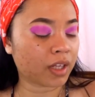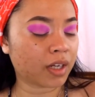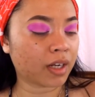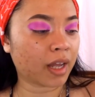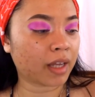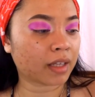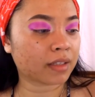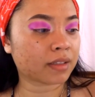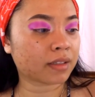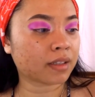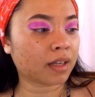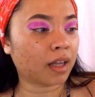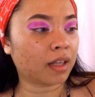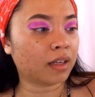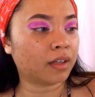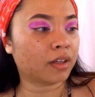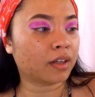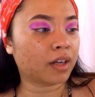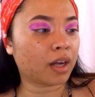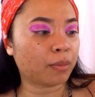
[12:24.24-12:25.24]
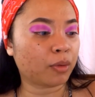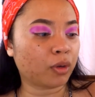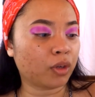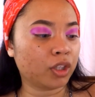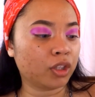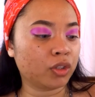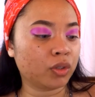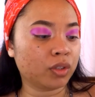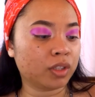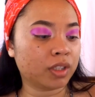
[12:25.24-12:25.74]
next color, I'm
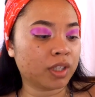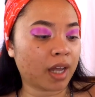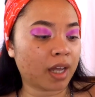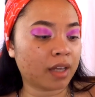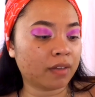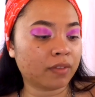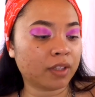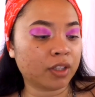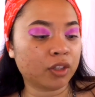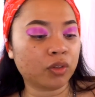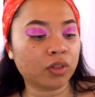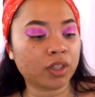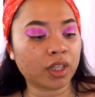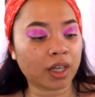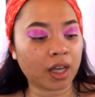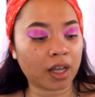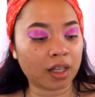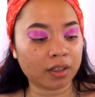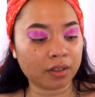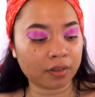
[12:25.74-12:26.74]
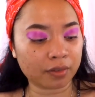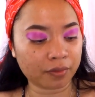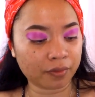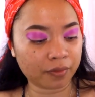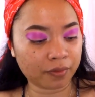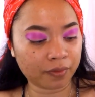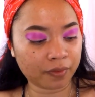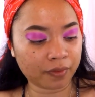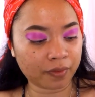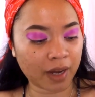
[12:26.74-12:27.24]
going to dive into the color
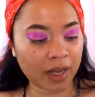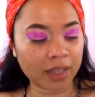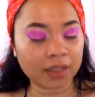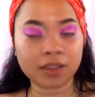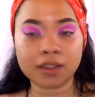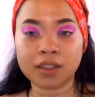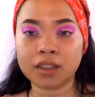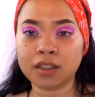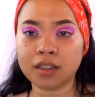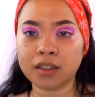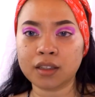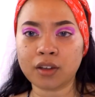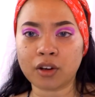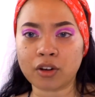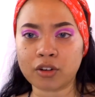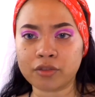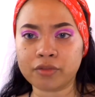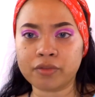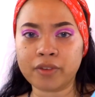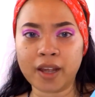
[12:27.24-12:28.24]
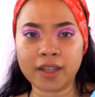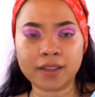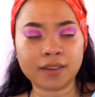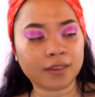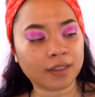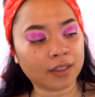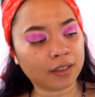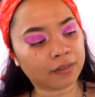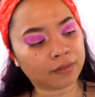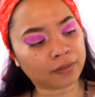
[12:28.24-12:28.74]
Fenty or
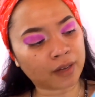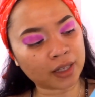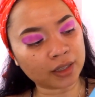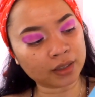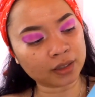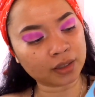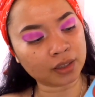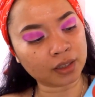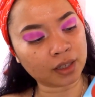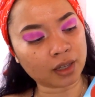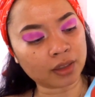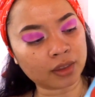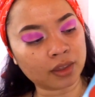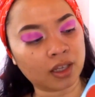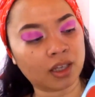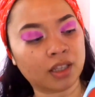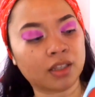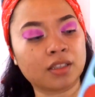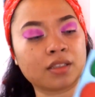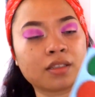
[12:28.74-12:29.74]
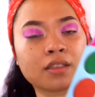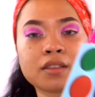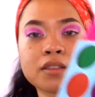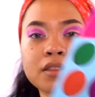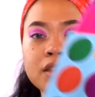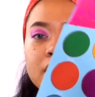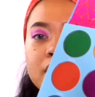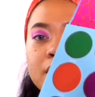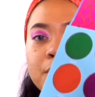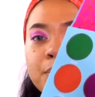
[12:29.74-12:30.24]
Fenty, I think. This is
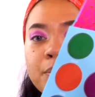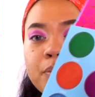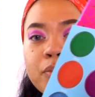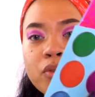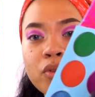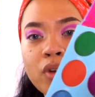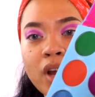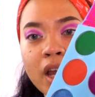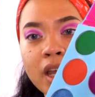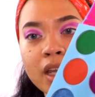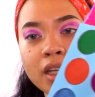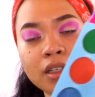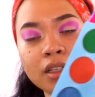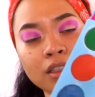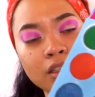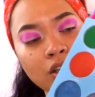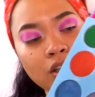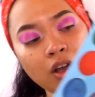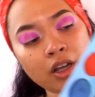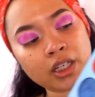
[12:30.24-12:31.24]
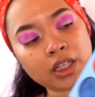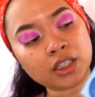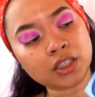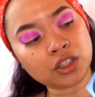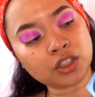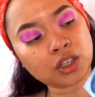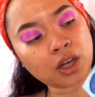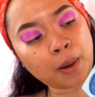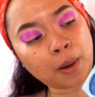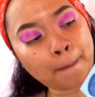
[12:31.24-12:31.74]
in the bright
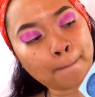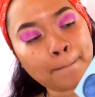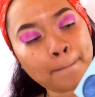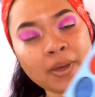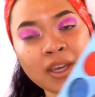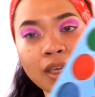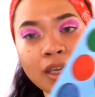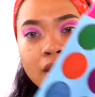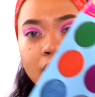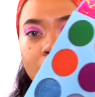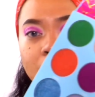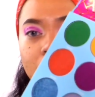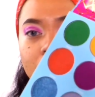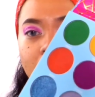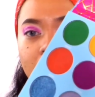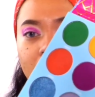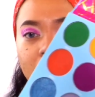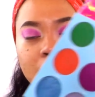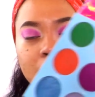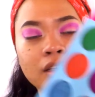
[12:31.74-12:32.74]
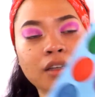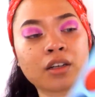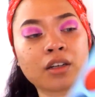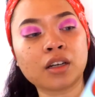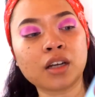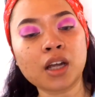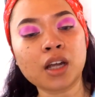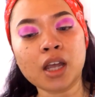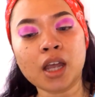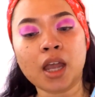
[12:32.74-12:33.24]
neonish pink right
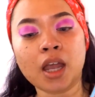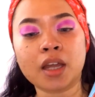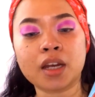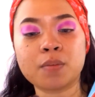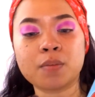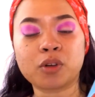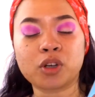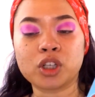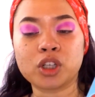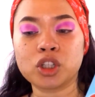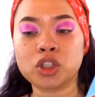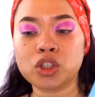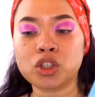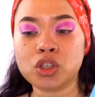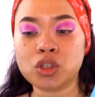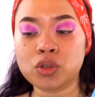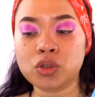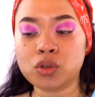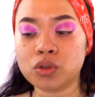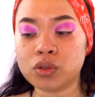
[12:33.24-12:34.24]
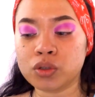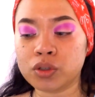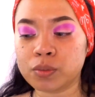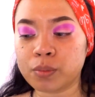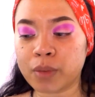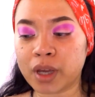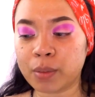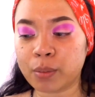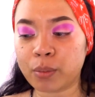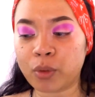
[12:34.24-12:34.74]
here, and I'm going to use
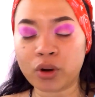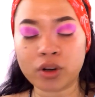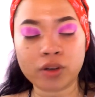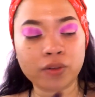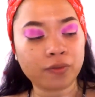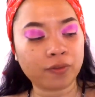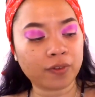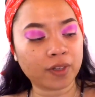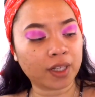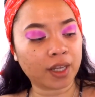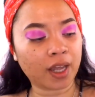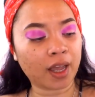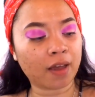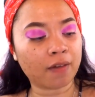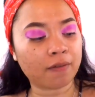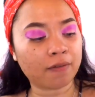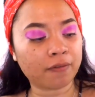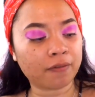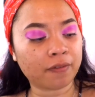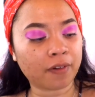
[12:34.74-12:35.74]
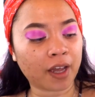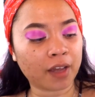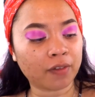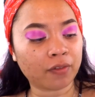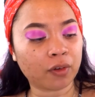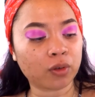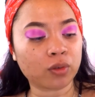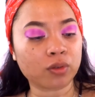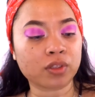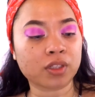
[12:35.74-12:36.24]
my Morphe
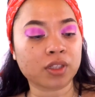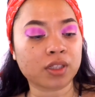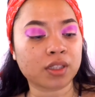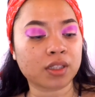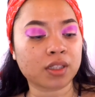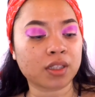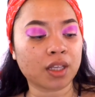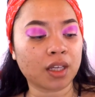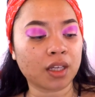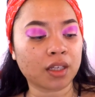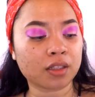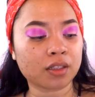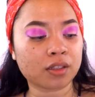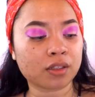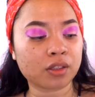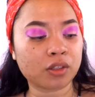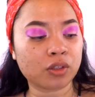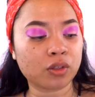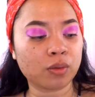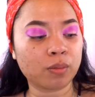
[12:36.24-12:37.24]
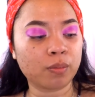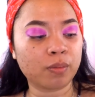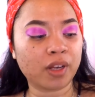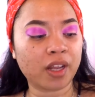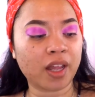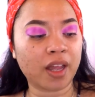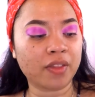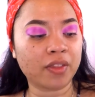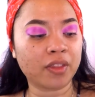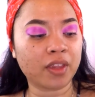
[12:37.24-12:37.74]
M506 to
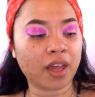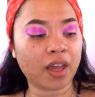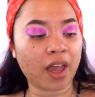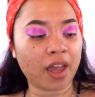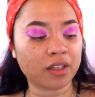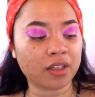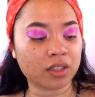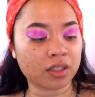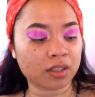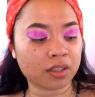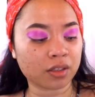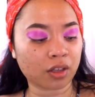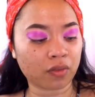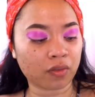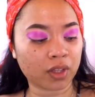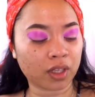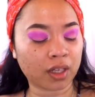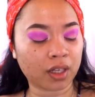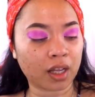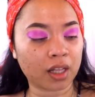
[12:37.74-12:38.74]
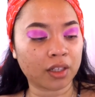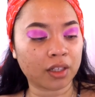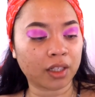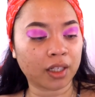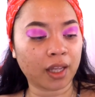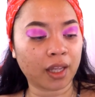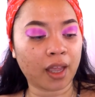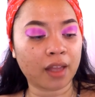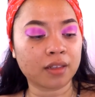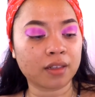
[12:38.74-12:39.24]
blend the edges of the color
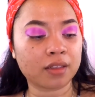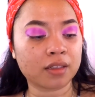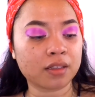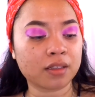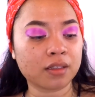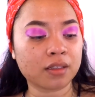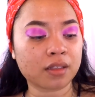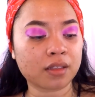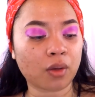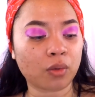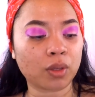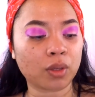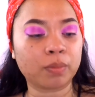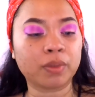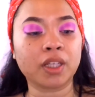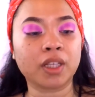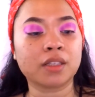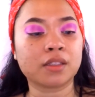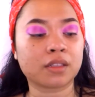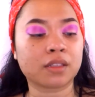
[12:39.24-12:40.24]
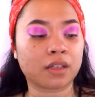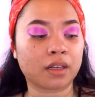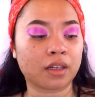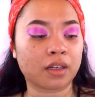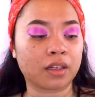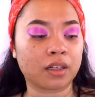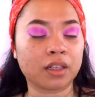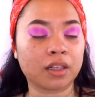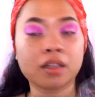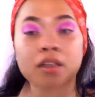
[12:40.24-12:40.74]
Candence that we placed
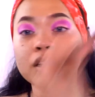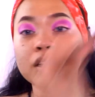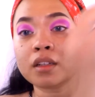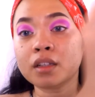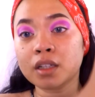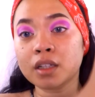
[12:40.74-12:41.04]
earlier.